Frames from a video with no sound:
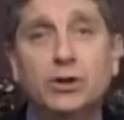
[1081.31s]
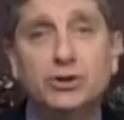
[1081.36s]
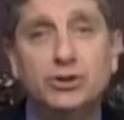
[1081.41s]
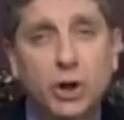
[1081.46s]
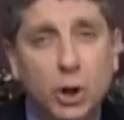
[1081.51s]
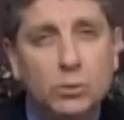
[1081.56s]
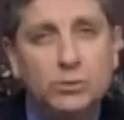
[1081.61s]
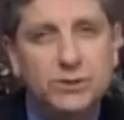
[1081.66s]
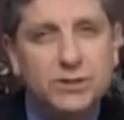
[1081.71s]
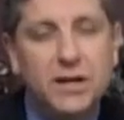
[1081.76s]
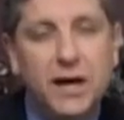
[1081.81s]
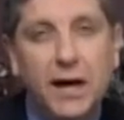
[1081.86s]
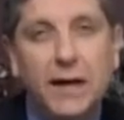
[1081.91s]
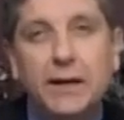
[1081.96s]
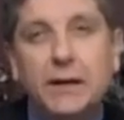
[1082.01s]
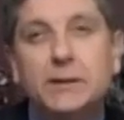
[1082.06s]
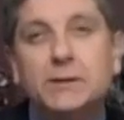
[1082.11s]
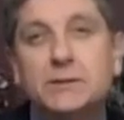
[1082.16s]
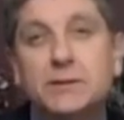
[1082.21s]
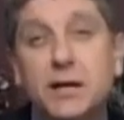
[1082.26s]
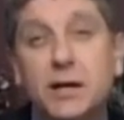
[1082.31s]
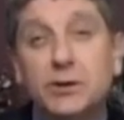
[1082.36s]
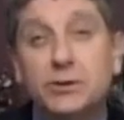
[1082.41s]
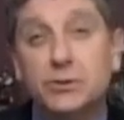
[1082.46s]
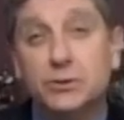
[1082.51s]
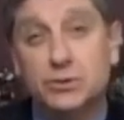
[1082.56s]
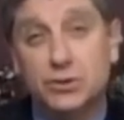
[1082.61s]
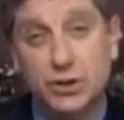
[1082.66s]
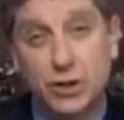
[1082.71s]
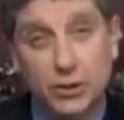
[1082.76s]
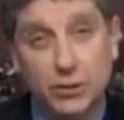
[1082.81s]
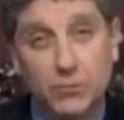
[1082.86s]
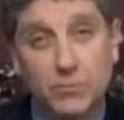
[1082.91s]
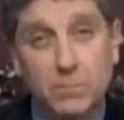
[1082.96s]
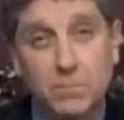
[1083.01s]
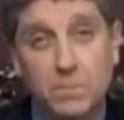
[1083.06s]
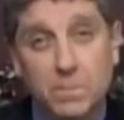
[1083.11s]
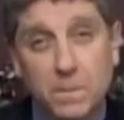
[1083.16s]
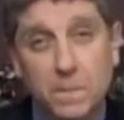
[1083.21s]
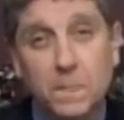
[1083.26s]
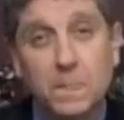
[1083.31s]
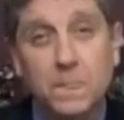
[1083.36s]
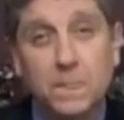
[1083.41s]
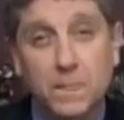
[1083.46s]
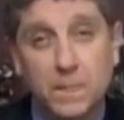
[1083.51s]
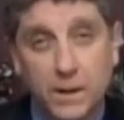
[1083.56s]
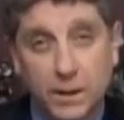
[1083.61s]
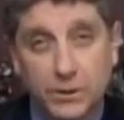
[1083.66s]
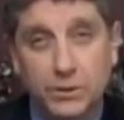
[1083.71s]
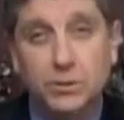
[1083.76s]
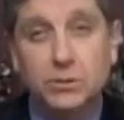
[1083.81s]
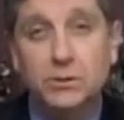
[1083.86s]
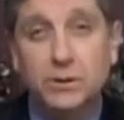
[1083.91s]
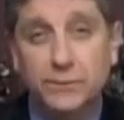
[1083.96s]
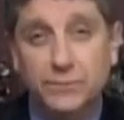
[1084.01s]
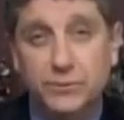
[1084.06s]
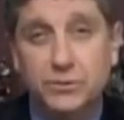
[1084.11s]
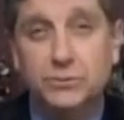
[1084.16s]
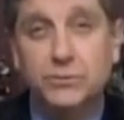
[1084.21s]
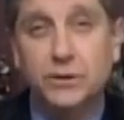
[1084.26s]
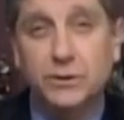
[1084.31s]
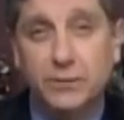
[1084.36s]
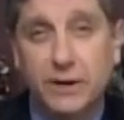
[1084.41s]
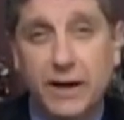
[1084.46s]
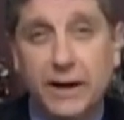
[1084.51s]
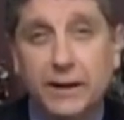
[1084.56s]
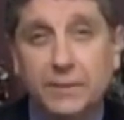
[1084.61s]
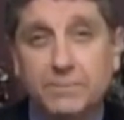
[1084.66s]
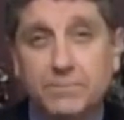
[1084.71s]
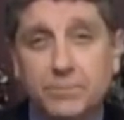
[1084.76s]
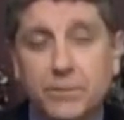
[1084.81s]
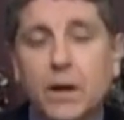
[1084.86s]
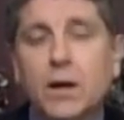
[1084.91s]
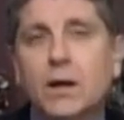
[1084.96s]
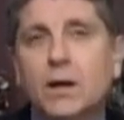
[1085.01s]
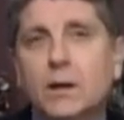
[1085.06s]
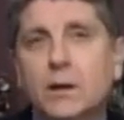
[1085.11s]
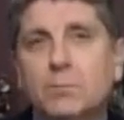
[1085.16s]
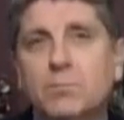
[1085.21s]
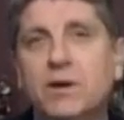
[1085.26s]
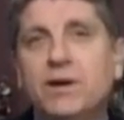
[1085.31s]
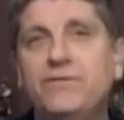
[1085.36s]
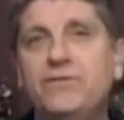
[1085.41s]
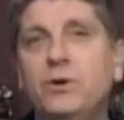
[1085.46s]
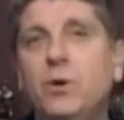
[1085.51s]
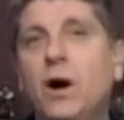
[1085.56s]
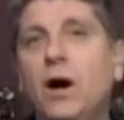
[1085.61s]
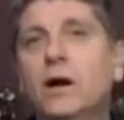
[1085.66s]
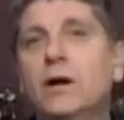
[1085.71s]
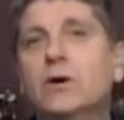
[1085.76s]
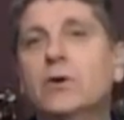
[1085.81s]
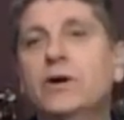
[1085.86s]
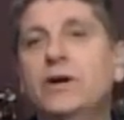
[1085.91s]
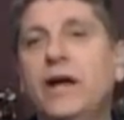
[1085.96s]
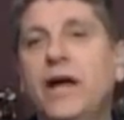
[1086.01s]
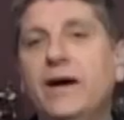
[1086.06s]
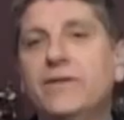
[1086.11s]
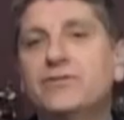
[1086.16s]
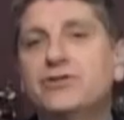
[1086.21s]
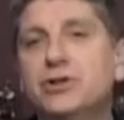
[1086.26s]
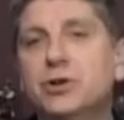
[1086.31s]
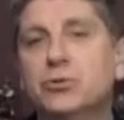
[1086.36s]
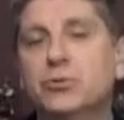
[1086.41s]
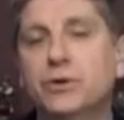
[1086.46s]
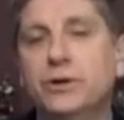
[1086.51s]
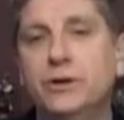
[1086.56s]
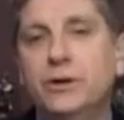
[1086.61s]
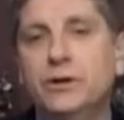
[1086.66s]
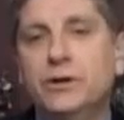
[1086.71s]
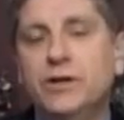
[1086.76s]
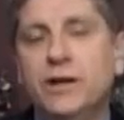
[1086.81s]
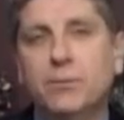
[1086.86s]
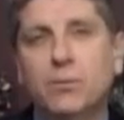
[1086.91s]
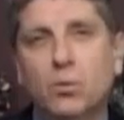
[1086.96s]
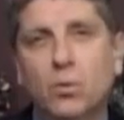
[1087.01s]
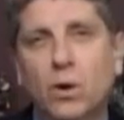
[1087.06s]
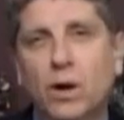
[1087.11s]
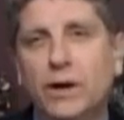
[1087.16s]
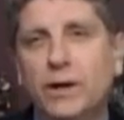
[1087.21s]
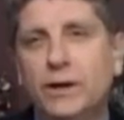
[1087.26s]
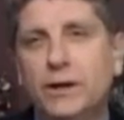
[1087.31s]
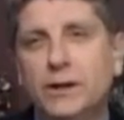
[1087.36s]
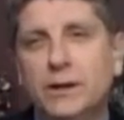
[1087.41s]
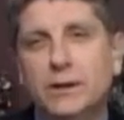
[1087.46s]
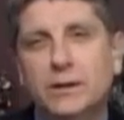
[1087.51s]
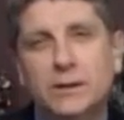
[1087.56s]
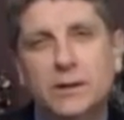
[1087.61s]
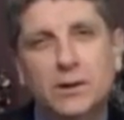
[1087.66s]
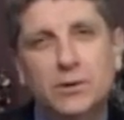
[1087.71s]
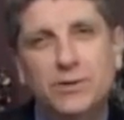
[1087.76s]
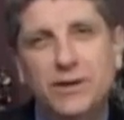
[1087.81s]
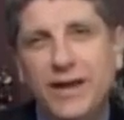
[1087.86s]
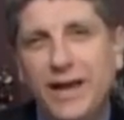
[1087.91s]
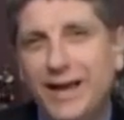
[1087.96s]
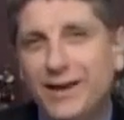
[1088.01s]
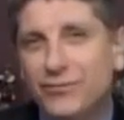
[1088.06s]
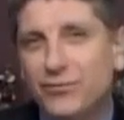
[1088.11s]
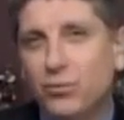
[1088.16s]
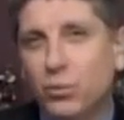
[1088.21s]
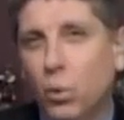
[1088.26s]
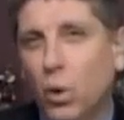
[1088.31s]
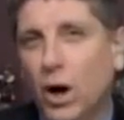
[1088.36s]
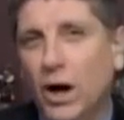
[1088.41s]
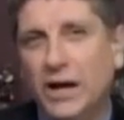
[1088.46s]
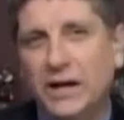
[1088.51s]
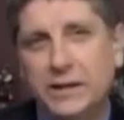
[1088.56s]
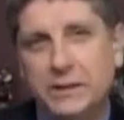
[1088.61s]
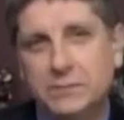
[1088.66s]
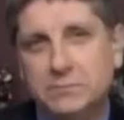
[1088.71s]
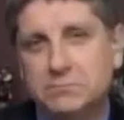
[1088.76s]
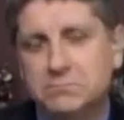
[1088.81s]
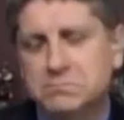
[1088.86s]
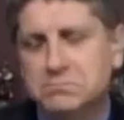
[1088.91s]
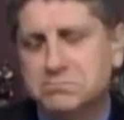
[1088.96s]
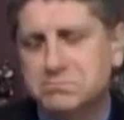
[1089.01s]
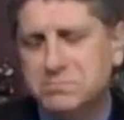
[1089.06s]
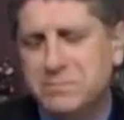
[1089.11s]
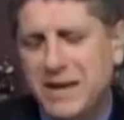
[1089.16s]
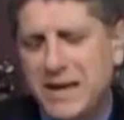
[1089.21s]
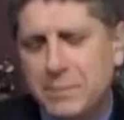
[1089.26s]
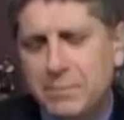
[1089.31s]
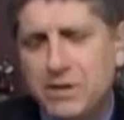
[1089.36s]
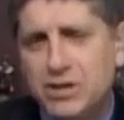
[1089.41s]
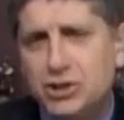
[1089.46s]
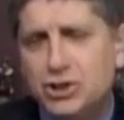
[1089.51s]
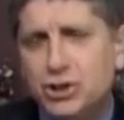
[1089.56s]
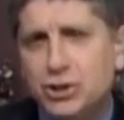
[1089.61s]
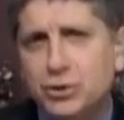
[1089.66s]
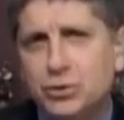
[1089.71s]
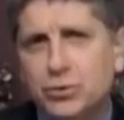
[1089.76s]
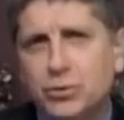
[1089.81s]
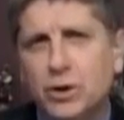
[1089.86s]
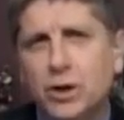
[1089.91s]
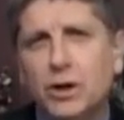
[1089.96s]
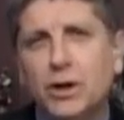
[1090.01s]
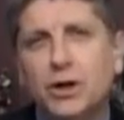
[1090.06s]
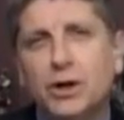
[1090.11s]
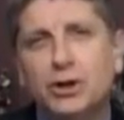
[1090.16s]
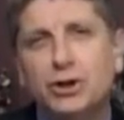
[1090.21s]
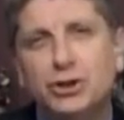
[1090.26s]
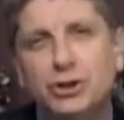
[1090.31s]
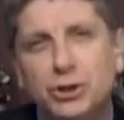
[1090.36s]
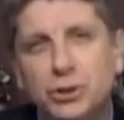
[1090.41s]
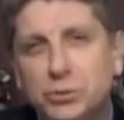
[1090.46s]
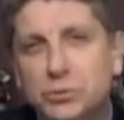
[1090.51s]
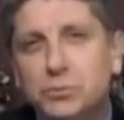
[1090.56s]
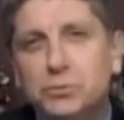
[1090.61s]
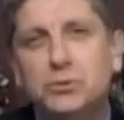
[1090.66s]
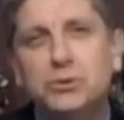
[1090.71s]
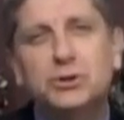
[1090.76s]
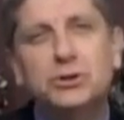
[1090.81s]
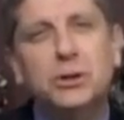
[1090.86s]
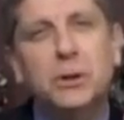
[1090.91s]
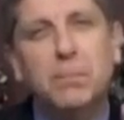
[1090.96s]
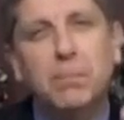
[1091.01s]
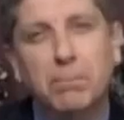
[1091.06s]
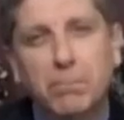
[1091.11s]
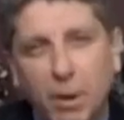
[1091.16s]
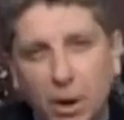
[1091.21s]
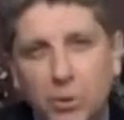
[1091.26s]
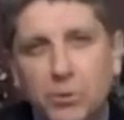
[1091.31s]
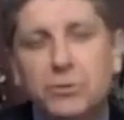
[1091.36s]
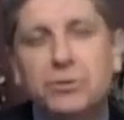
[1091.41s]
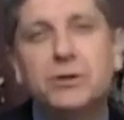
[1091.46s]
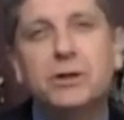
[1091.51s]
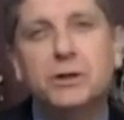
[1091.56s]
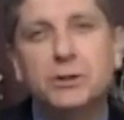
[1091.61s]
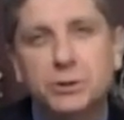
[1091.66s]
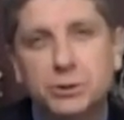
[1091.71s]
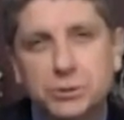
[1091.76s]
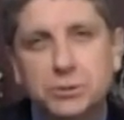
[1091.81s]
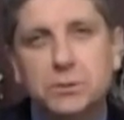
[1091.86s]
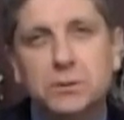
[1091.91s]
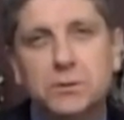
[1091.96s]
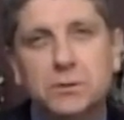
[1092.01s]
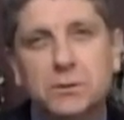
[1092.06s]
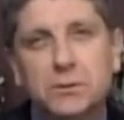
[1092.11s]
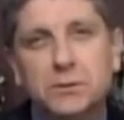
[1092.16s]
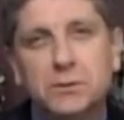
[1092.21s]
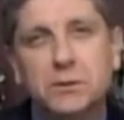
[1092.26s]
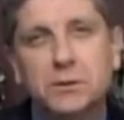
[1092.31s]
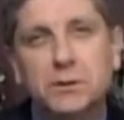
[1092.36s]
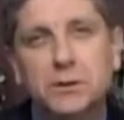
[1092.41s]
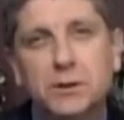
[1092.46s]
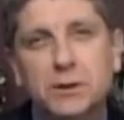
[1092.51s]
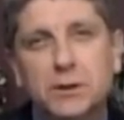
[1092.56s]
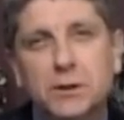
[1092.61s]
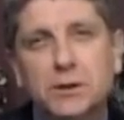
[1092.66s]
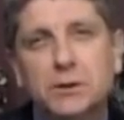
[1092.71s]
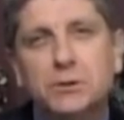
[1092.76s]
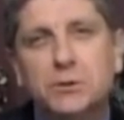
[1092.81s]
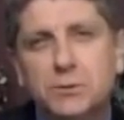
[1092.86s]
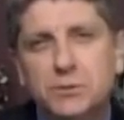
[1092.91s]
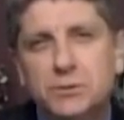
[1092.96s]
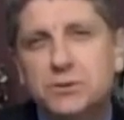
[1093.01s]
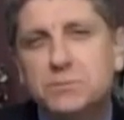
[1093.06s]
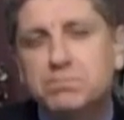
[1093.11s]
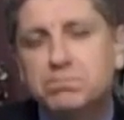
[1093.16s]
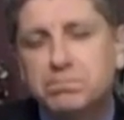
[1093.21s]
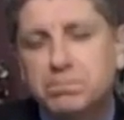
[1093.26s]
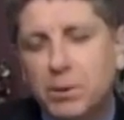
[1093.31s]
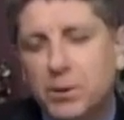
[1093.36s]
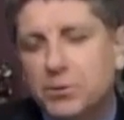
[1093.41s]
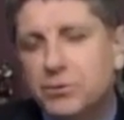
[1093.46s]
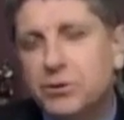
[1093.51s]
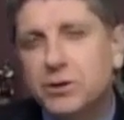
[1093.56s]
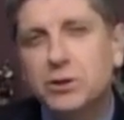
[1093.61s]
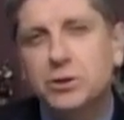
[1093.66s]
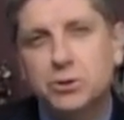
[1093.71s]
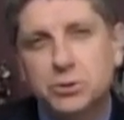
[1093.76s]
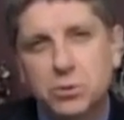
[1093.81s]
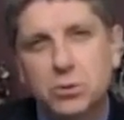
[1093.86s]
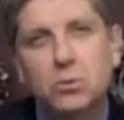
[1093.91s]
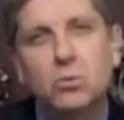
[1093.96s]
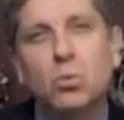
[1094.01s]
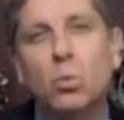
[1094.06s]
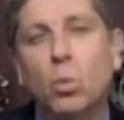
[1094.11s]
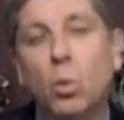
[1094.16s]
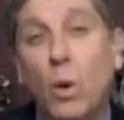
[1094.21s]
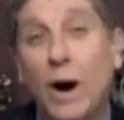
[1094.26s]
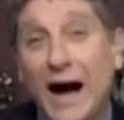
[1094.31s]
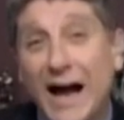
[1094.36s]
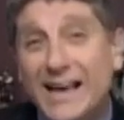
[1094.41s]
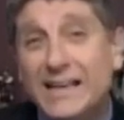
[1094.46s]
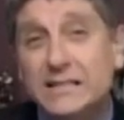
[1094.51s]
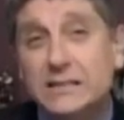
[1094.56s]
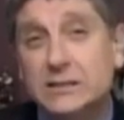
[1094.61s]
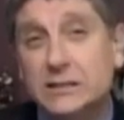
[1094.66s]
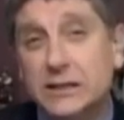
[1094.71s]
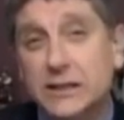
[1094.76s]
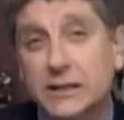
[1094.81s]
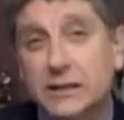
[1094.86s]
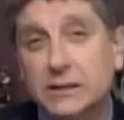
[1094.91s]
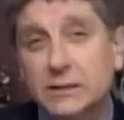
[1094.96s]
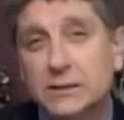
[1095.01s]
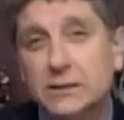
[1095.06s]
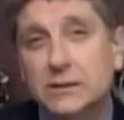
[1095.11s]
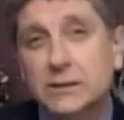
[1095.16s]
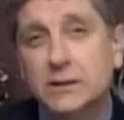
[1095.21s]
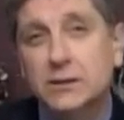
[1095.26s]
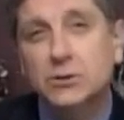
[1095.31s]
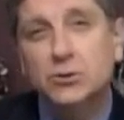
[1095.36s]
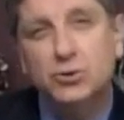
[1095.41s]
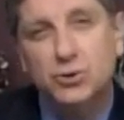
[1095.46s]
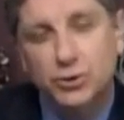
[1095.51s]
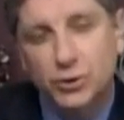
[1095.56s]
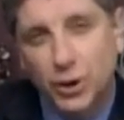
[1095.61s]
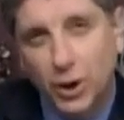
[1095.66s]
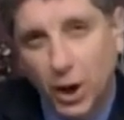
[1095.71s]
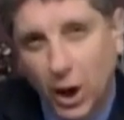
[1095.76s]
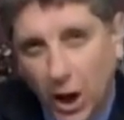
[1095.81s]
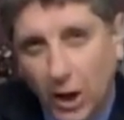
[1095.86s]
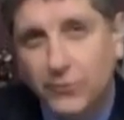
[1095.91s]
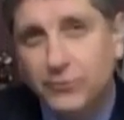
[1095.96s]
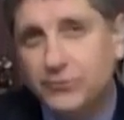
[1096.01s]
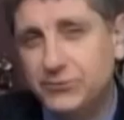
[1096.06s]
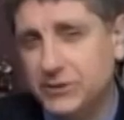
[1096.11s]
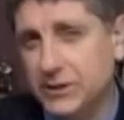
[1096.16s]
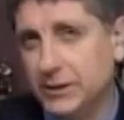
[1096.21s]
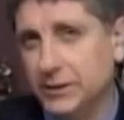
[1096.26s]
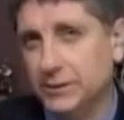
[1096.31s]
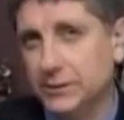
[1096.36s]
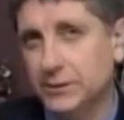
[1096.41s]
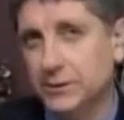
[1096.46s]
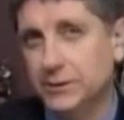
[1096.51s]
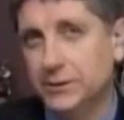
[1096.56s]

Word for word: don't say I didn't tell you so. You'll live to regret it. But if you are going to have children, number one, only have one, maybe two. Use birth control. Use birth control wisely. Use it often.